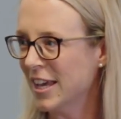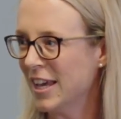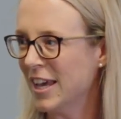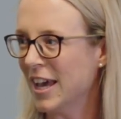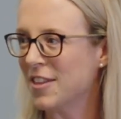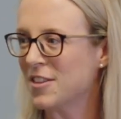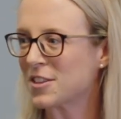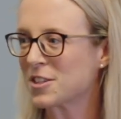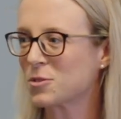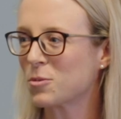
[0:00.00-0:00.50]

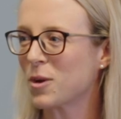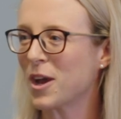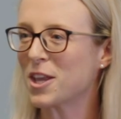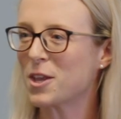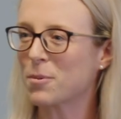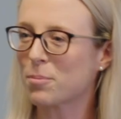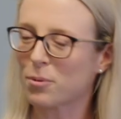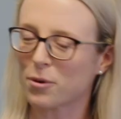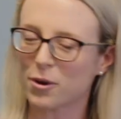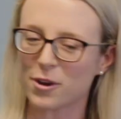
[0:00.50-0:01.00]
And this is where
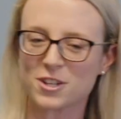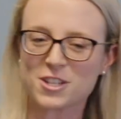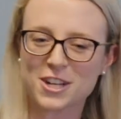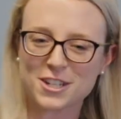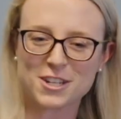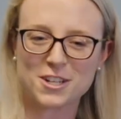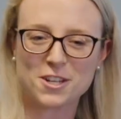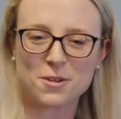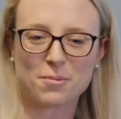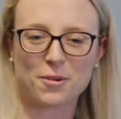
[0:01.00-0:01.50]
your
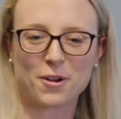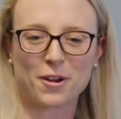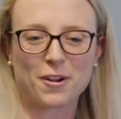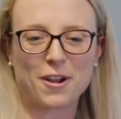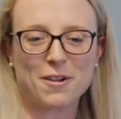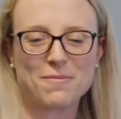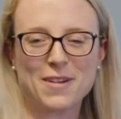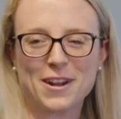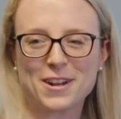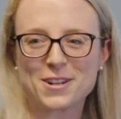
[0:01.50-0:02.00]
project and your
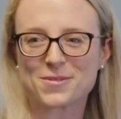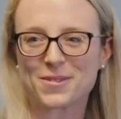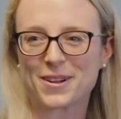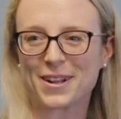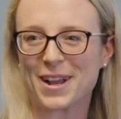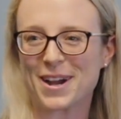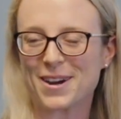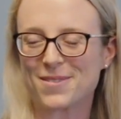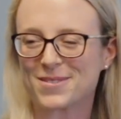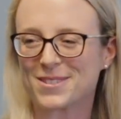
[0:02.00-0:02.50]
program
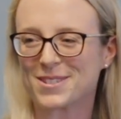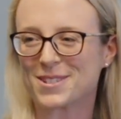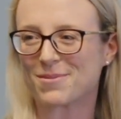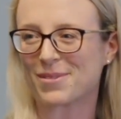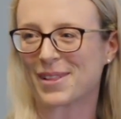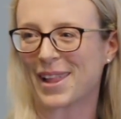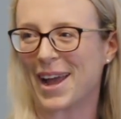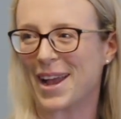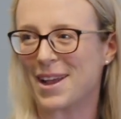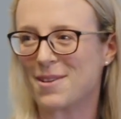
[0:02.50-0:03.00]
management comes to
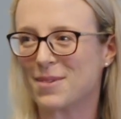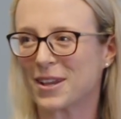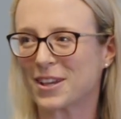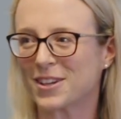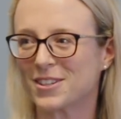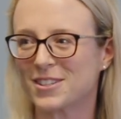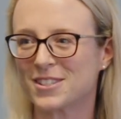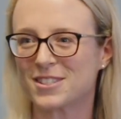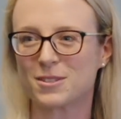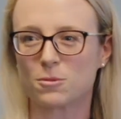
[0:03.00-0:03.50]
play,
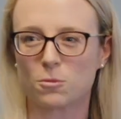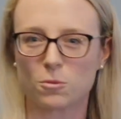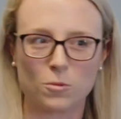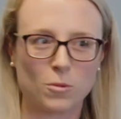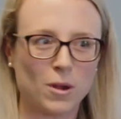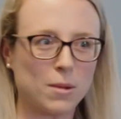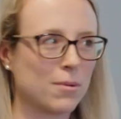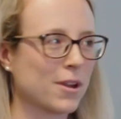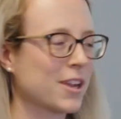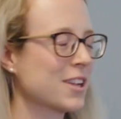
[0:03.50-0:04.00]
because
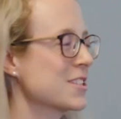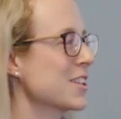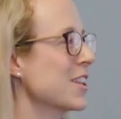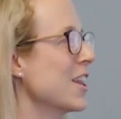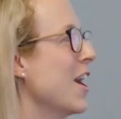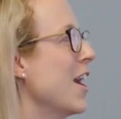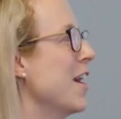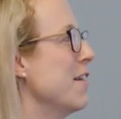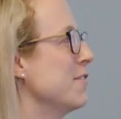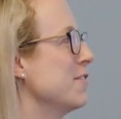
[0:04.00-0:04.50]
we bring it to
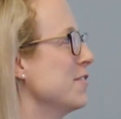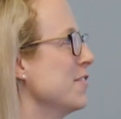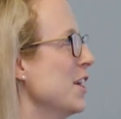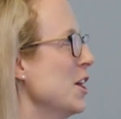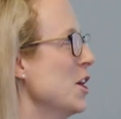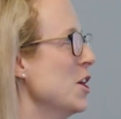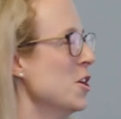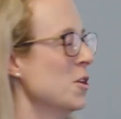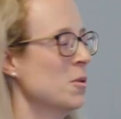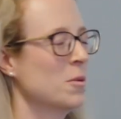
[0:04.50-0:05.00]
life.
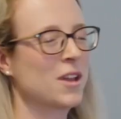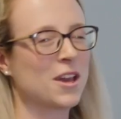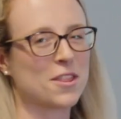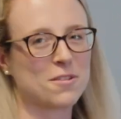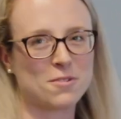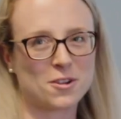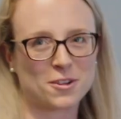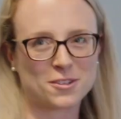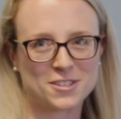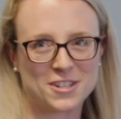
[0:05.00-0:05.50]
We are the
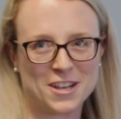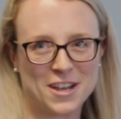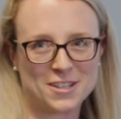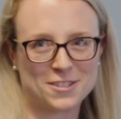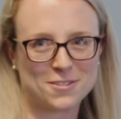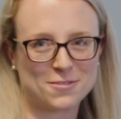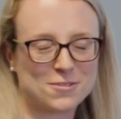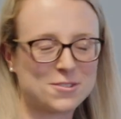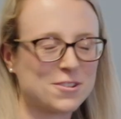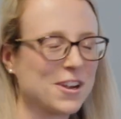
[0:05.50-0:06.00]
rock
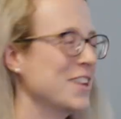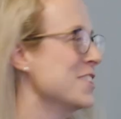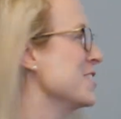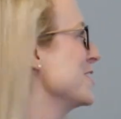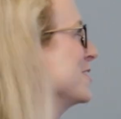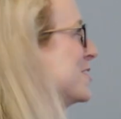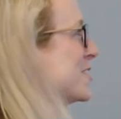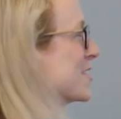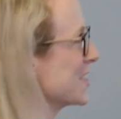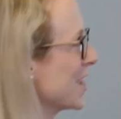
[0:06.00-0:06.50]
stars of
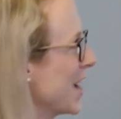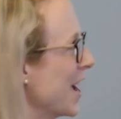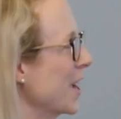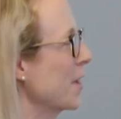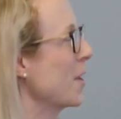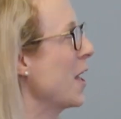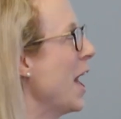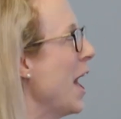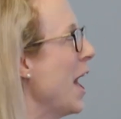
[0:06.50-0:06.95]
strategy, just saying.